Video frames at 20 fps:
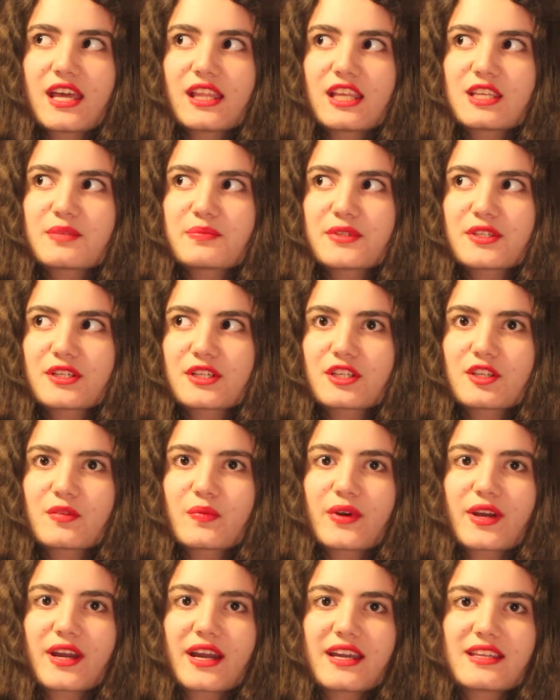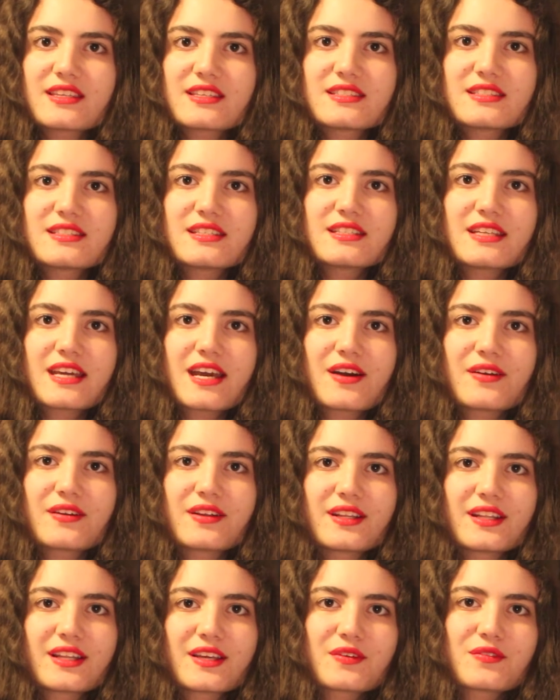this particular book I had to sit down
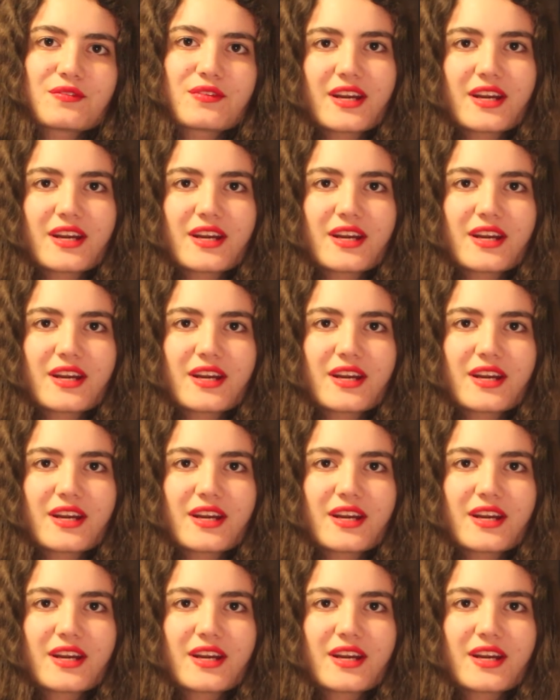and like